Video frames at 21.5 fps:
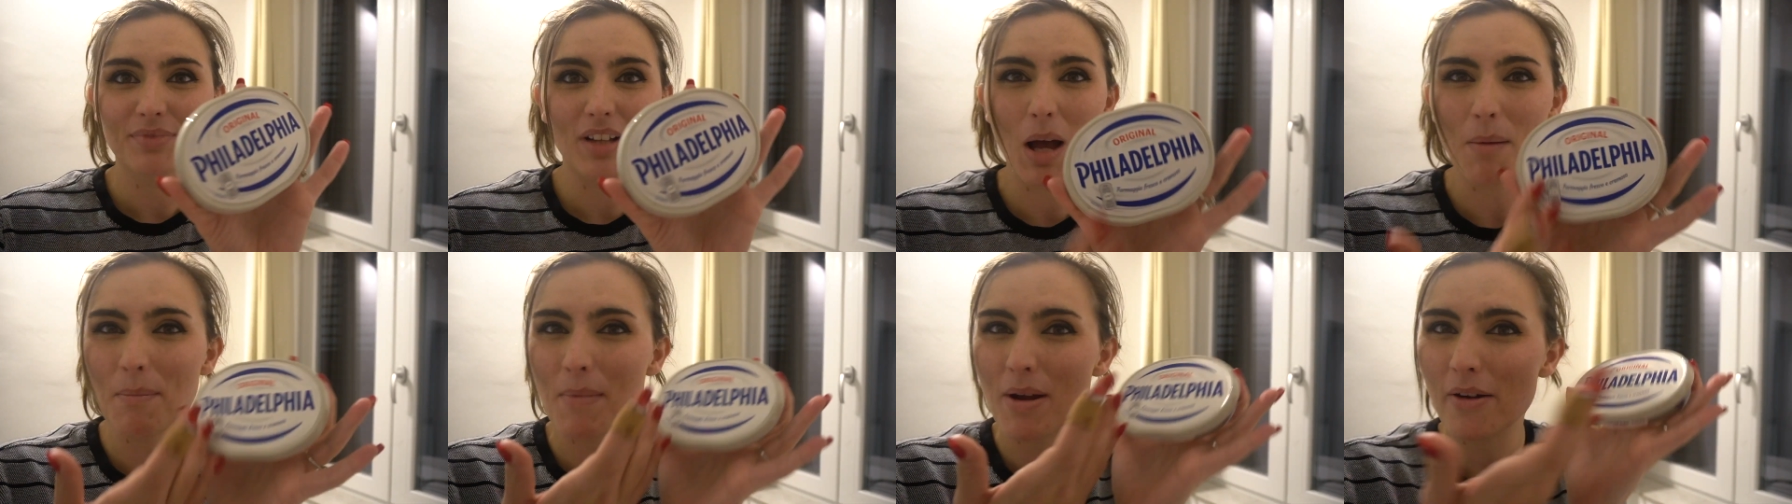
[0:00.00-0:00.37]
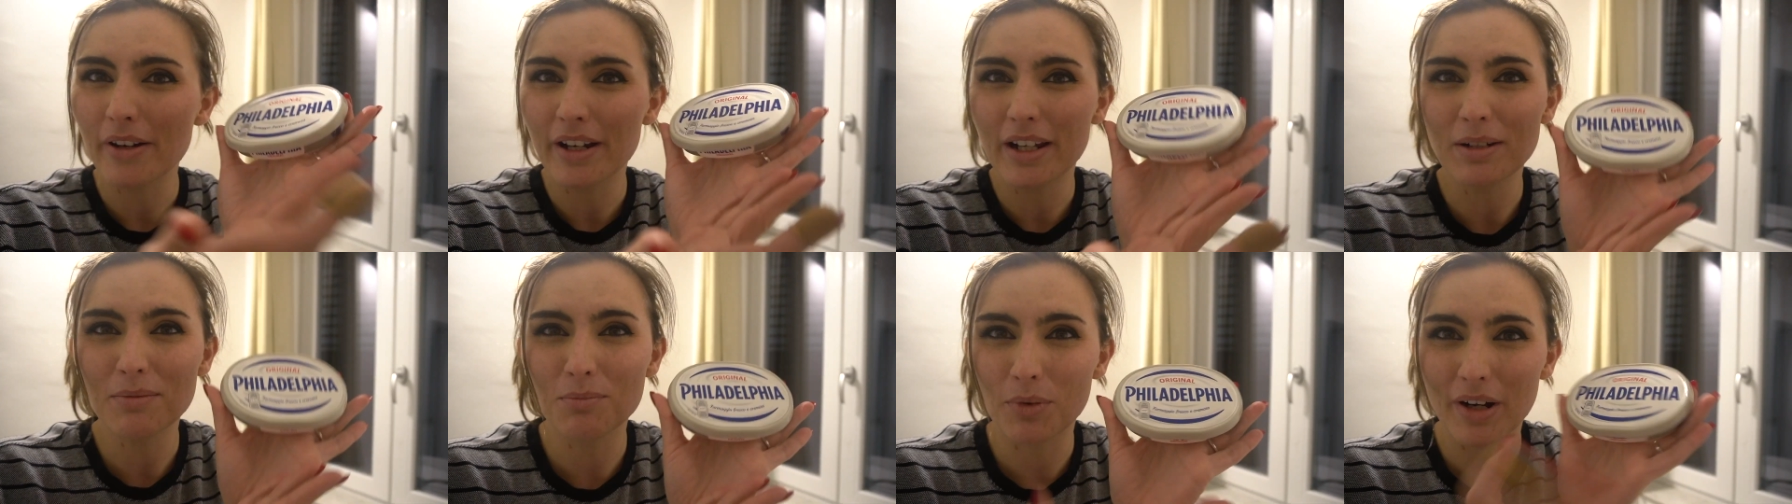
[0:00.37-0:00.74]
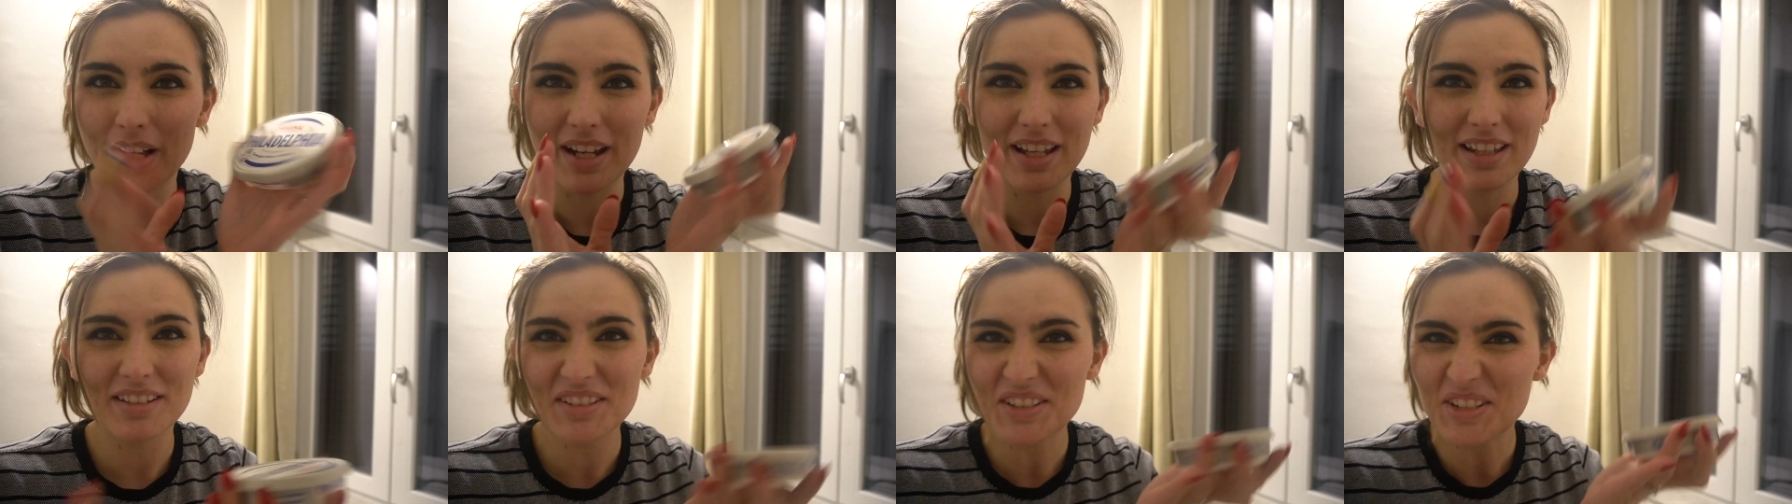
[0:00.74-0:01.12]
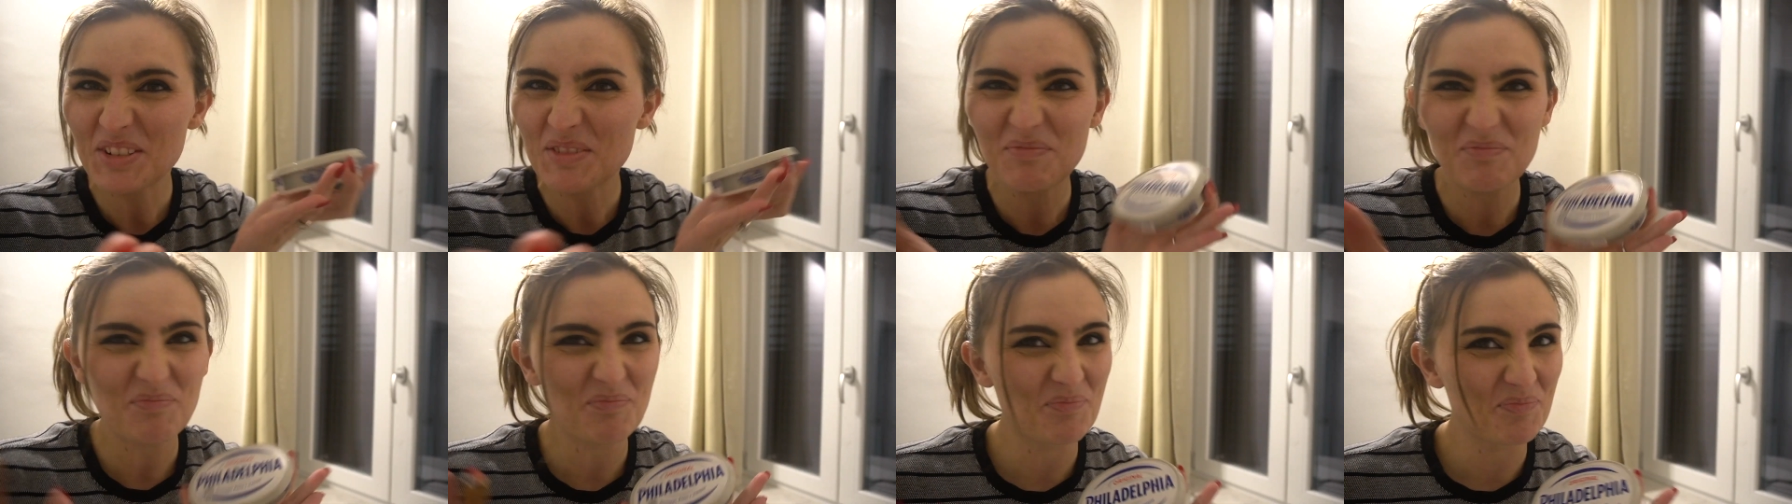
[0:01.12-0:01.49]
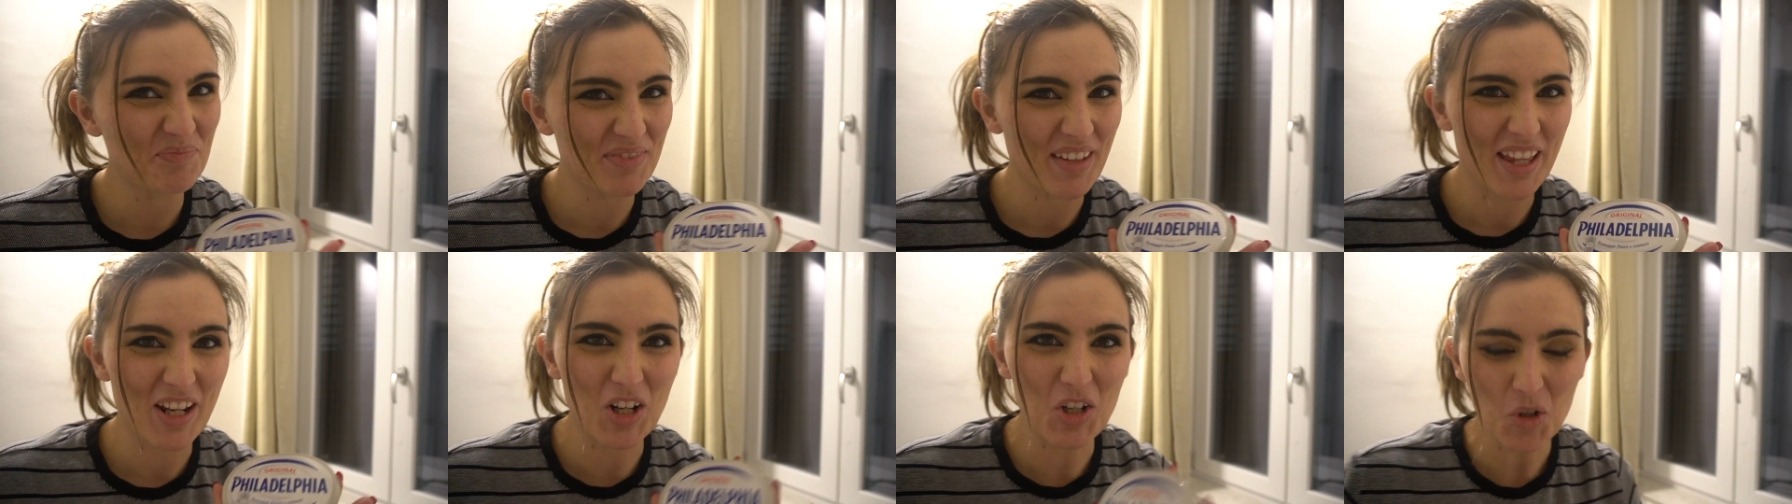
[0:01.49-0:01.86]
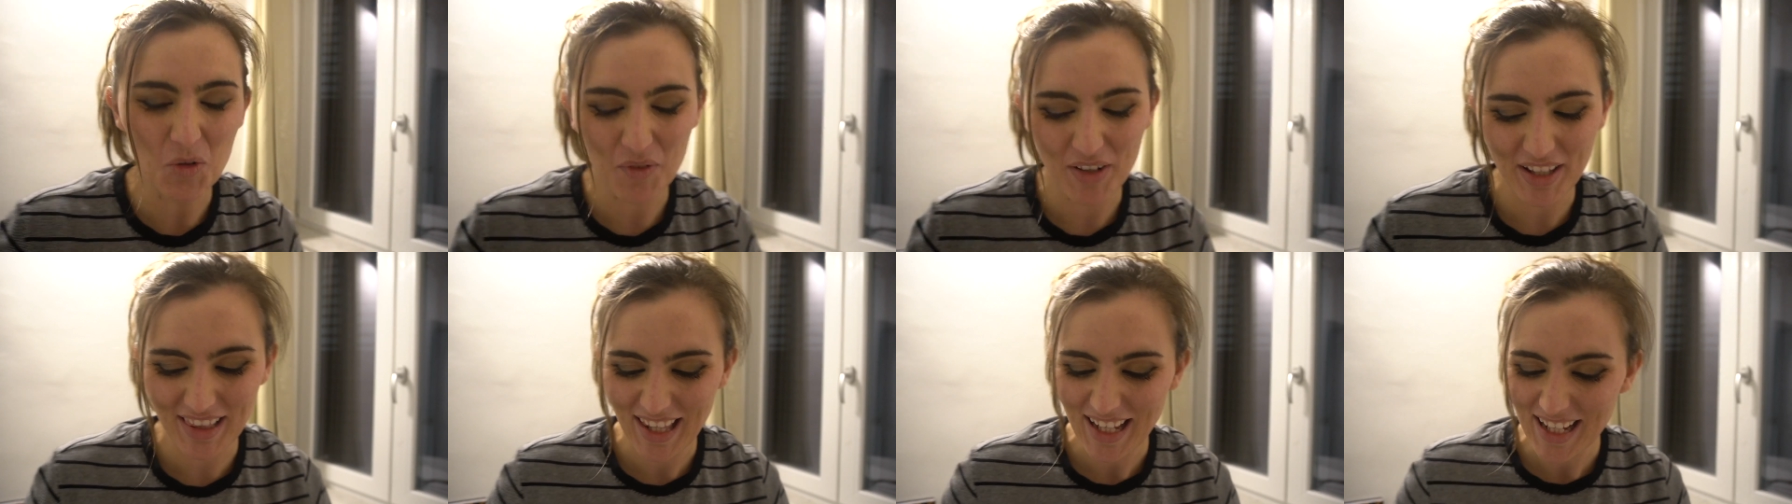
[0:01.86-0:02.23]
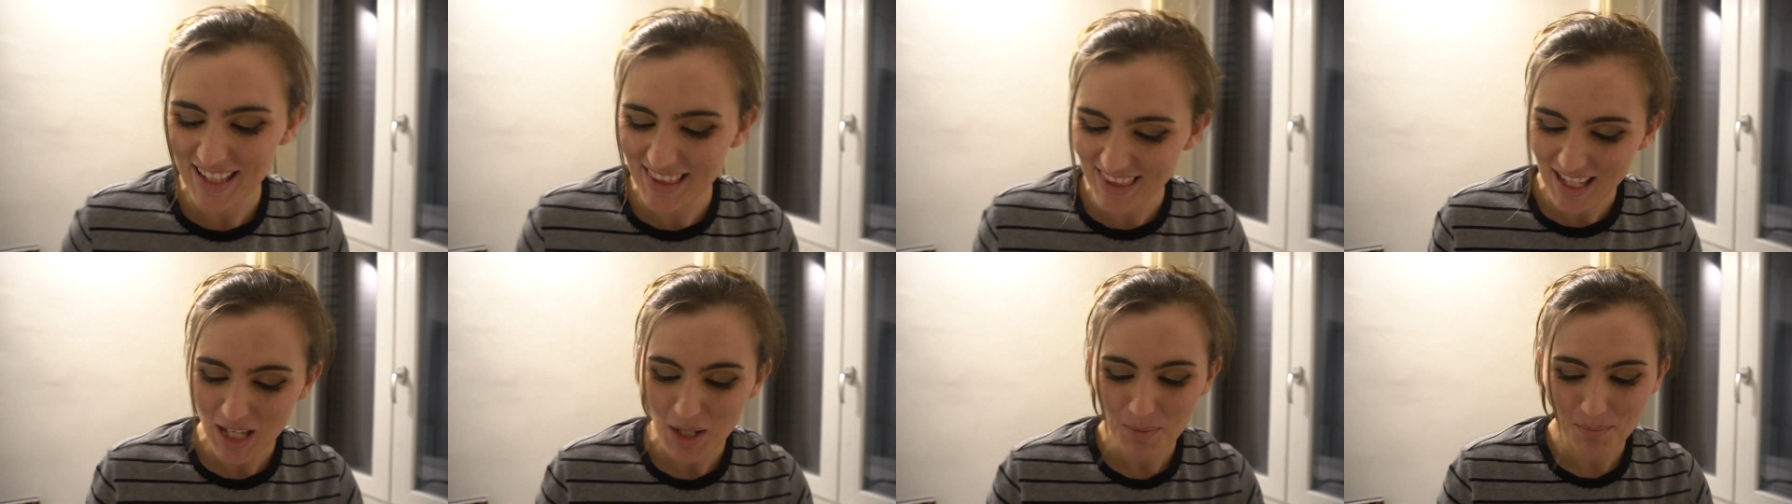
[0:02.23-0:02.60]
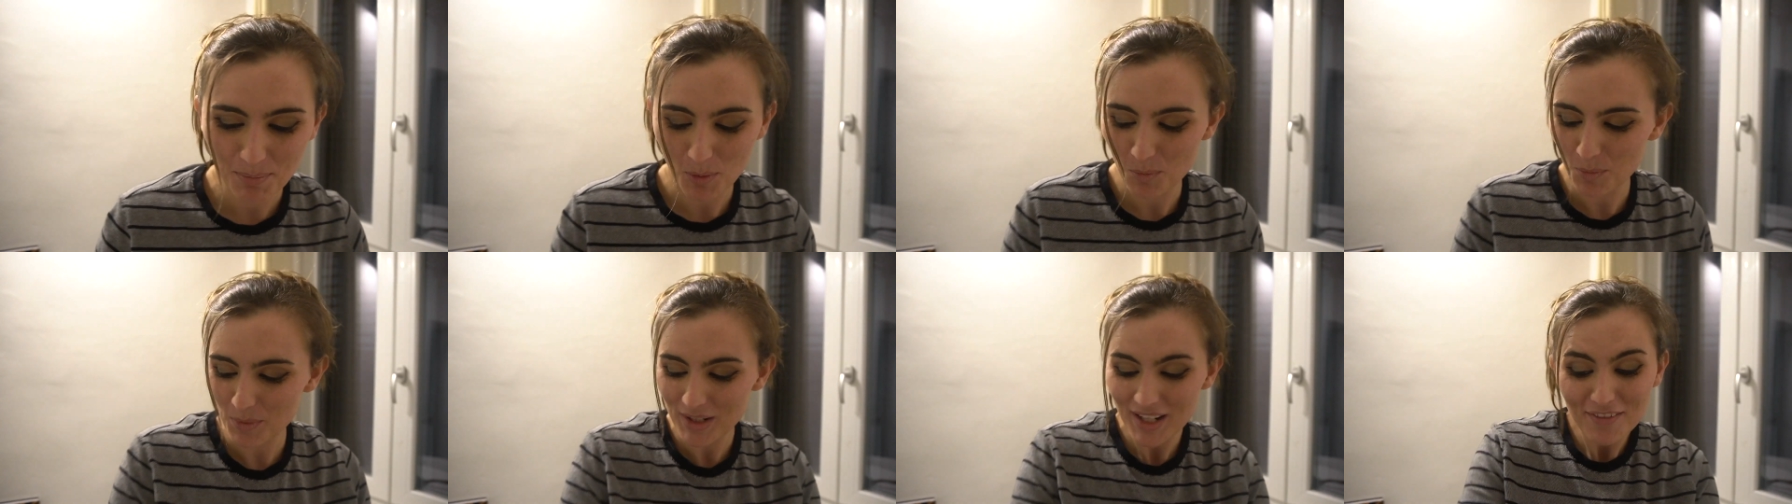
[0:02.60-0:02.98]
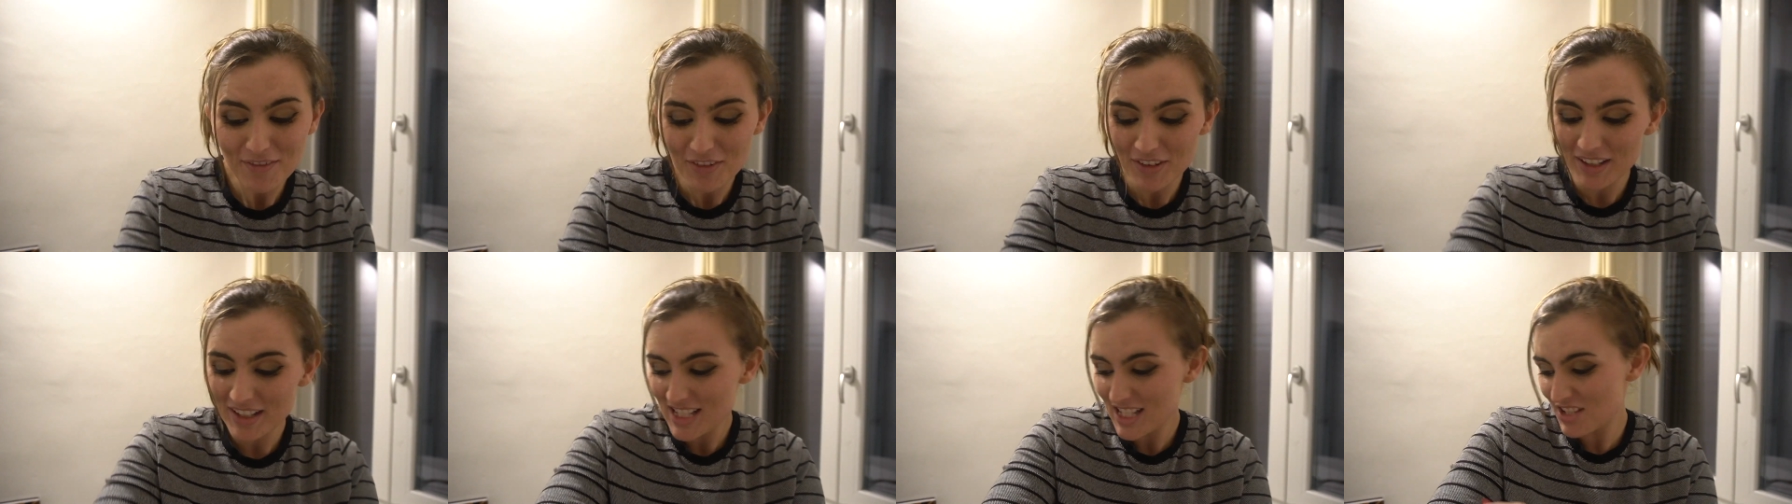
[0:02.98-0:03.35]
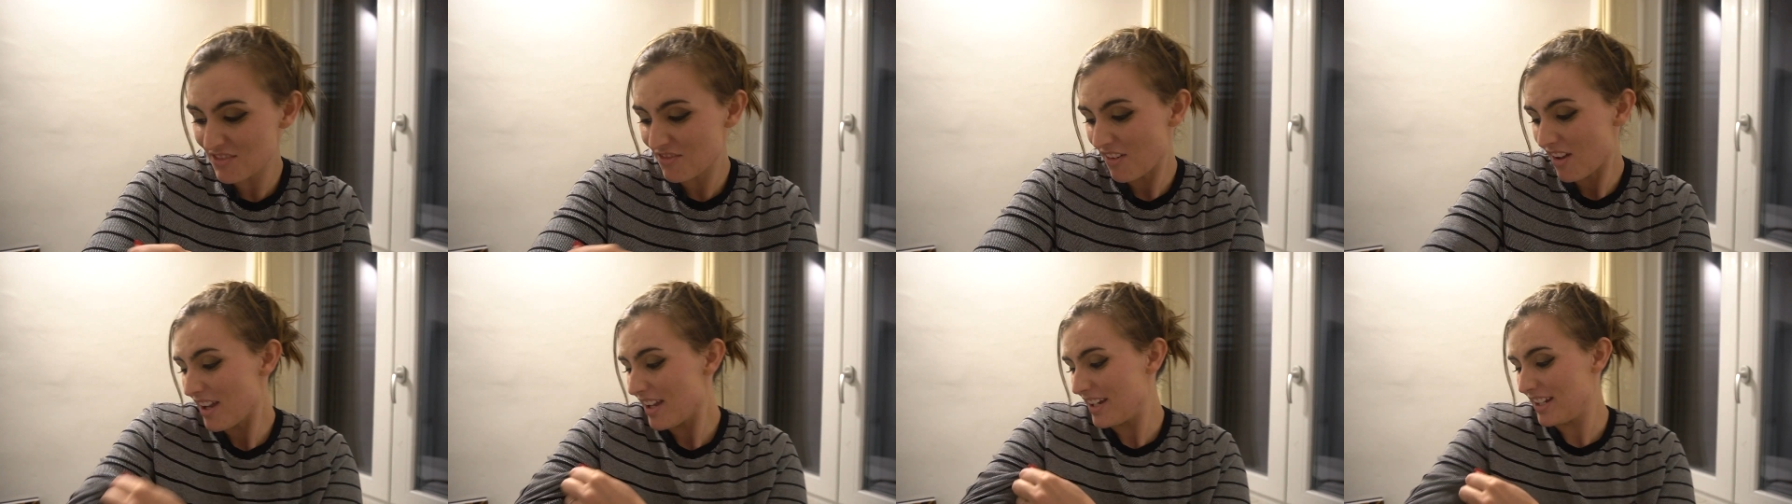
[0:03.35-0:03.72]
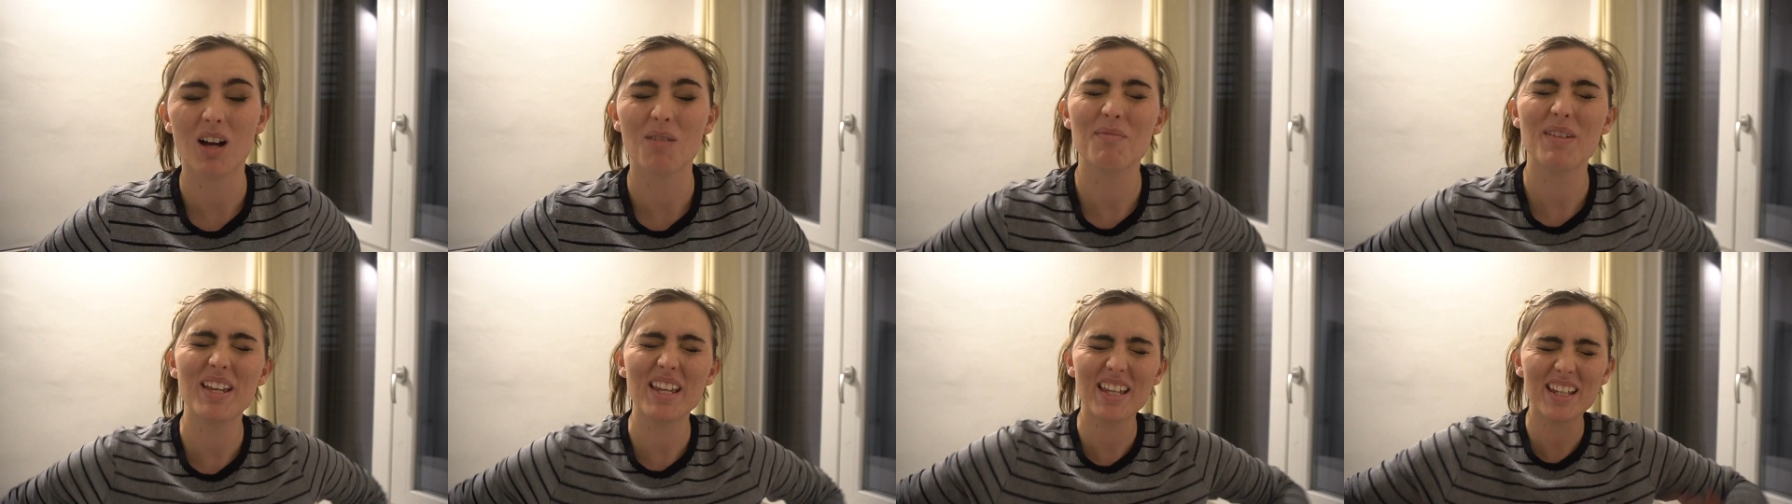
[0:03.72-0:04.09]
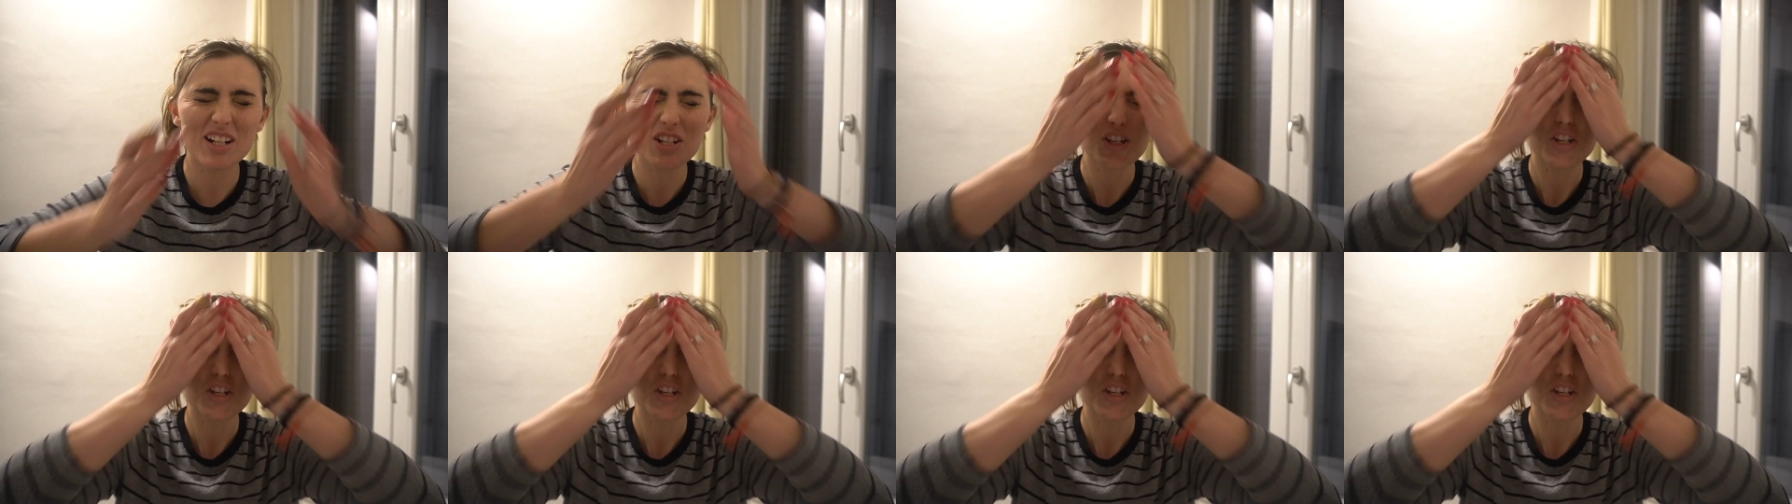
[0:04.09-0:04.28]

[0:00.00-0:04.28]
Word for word: American brand, I don't know if I like that, but whatever, it's fine. Oh man, I